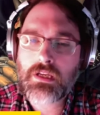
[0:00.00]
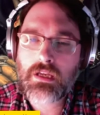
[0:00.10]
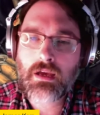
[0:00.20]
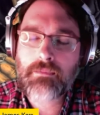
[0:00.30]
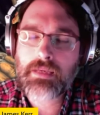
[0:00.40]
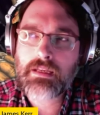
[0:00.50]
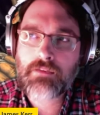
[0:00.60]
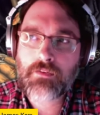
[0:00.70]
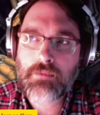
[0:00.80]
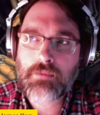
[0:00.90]
I mean, if
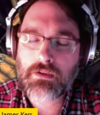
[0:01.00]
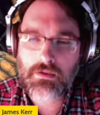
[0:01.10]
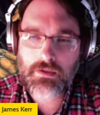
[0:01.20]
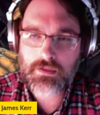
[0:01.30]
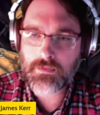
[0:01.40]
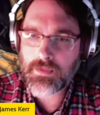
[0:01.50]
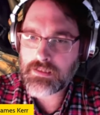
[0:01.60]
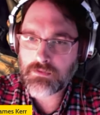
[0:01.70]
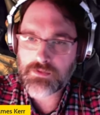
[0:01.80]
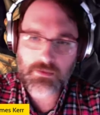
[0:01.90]
I'm being honest with
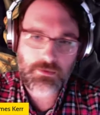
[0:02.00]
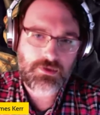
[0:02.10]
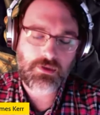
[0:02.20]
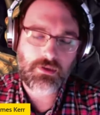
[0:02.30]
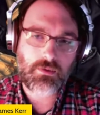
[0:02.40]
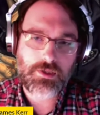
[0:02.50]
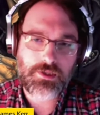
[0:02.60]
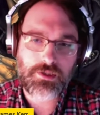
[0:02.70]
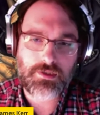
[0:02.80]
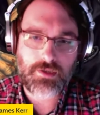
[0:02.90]
myself, it's almost certainly
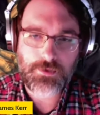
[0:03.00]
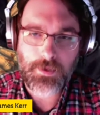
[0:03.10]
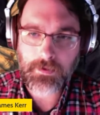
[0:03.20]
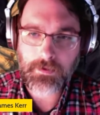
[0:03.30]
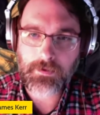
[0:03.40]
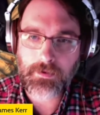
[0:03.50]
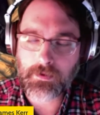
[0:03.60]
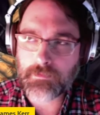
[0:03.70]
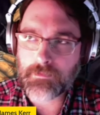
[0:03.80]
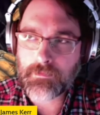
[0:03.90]
watching Star Trek.
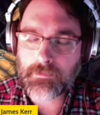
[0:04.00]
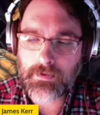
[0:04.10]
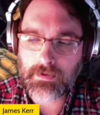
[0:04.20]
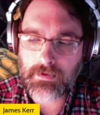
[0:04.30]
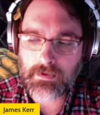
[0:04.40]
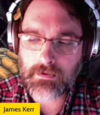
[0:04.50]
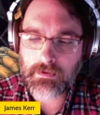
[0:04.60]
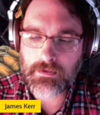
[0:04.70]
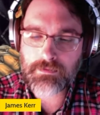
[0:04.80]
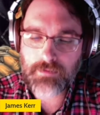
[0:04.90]
Um, yeah,
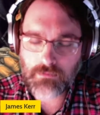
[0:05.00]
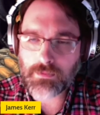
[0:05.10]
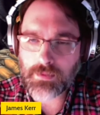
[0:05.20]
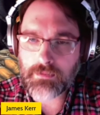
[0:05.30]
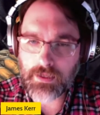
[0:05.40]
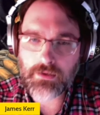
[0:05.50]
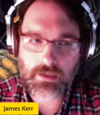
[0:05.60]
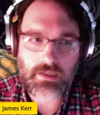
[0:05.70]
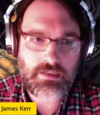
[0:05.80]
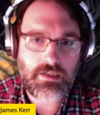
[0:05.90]
it's probably my
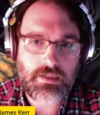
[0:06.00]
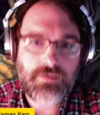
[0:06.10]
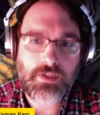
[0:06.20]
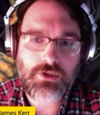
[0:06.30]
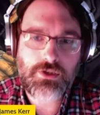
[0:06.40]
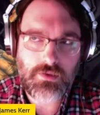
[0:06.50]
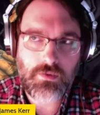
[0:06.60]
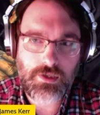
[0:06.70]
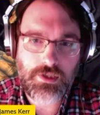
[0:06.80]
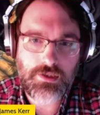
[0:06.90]
earliest science fiction is
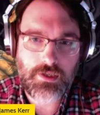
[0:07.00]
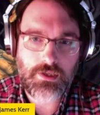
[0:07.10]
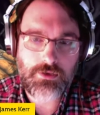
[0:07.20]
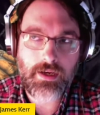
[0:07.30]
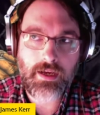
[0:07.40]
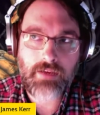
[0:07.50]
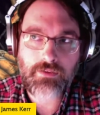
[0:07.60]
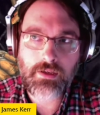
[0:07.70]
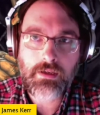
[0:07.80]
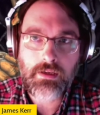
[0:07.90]
watching Star Trek. I have
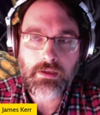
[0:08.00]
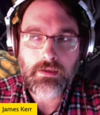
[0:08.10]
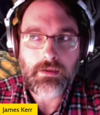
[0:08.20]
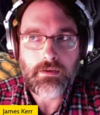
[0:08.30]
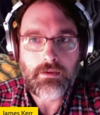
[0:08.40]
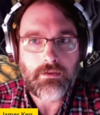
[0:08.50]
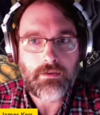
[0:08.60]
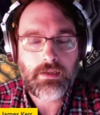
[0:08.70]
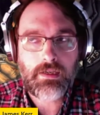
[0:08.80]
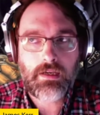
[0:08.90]
a,
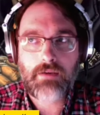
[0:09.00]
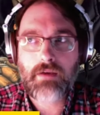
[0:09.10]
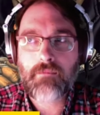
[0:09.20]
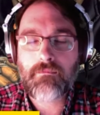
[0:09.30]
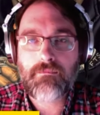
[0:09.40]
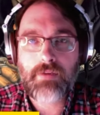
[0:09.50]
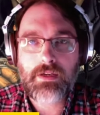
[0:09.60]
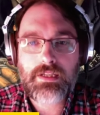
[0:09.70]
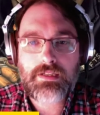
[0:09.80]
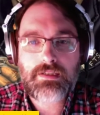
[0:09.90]
a, a very
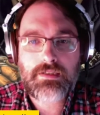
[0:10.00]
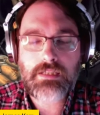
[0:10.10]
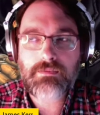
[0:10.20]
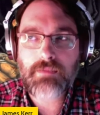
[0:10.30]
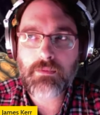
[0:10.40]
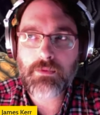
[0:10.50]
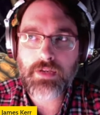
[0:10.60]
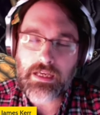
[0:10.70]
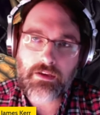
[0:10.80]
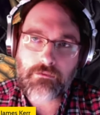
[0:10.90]
distinct memory
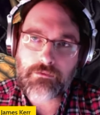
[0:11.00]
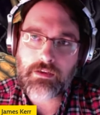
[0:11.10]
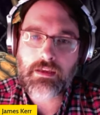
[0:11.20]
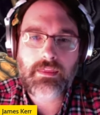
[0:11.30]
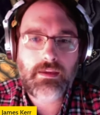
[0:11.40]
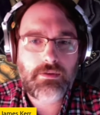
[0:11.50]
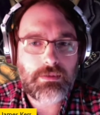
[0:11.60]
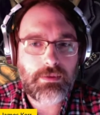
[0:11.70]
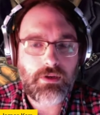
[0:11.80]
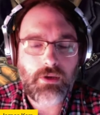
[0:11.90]
of I think it was
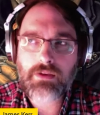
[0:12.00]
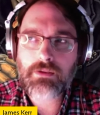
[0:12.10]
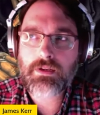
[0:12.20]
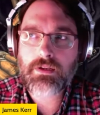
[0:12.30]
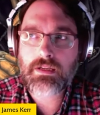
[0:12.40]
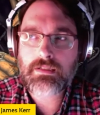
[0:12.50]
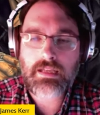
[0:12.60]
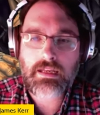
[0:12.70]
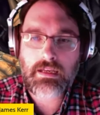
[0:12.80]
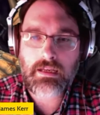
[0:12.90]
about, around about
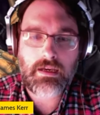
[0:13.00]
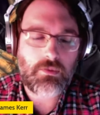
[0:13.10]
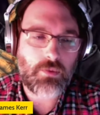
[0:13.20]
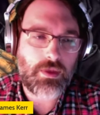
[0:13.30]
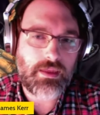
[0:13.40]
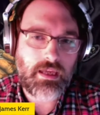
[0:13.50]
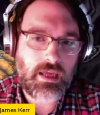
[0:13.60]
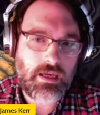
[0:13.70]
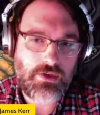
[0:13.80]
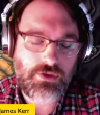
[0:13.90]
1989 when The
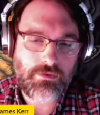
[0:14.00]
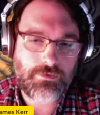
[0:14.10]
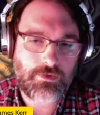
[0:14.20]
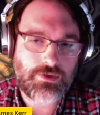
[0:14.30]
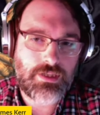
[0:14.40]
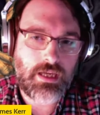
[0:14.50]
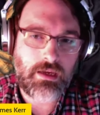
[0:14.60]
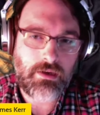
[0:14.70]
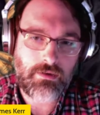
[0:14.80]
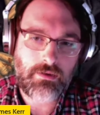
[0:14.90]
Cage first aired